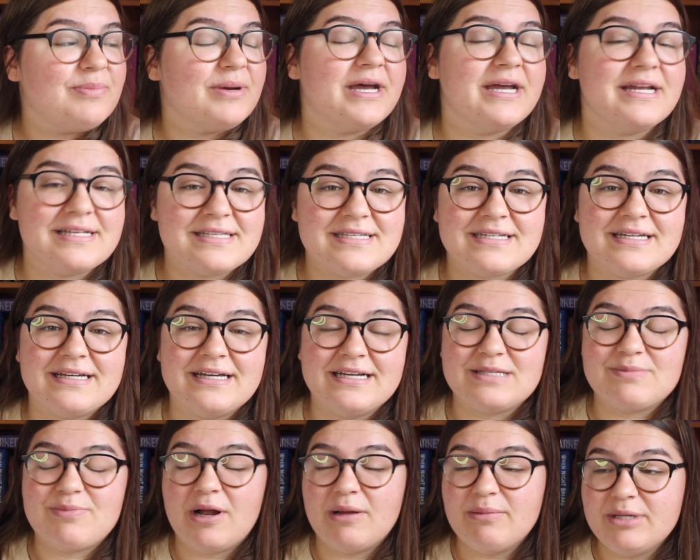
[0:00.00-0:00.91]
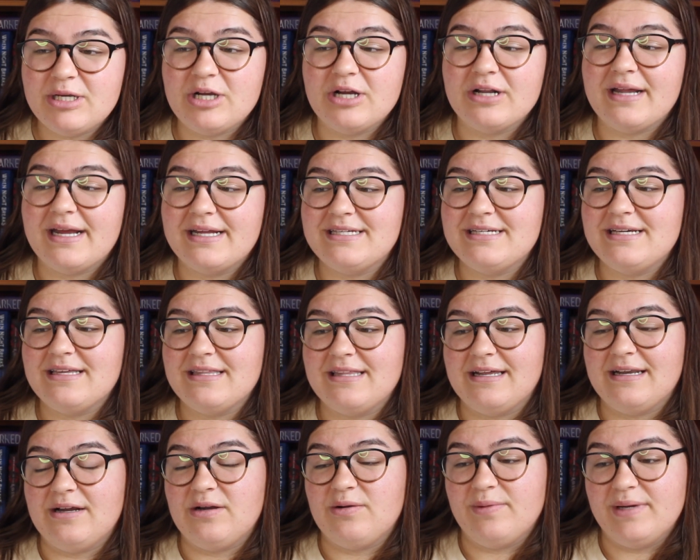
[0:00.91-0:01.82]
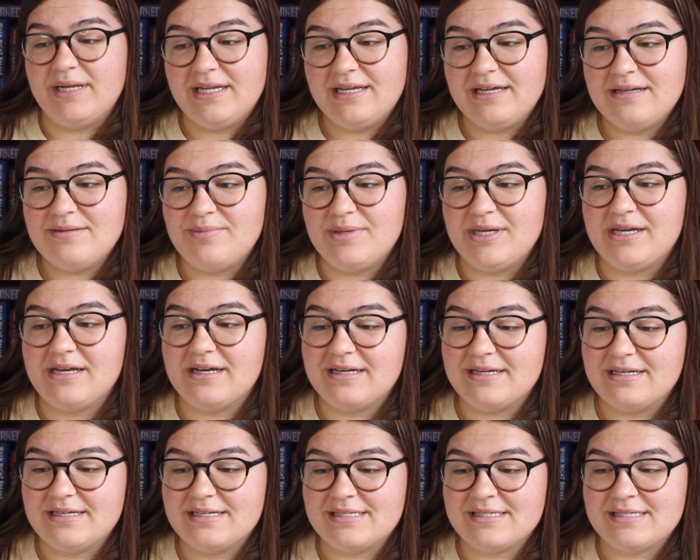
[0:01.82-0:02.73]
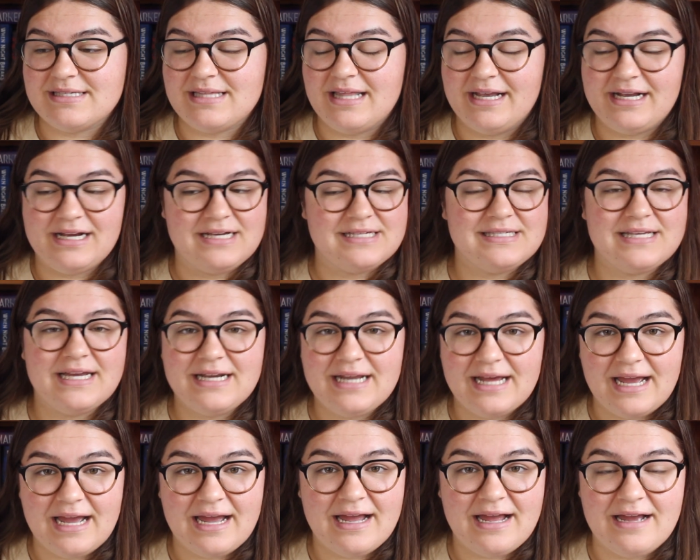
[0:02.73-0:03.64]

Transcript: but it's probably a good idea that I read it because, like I said,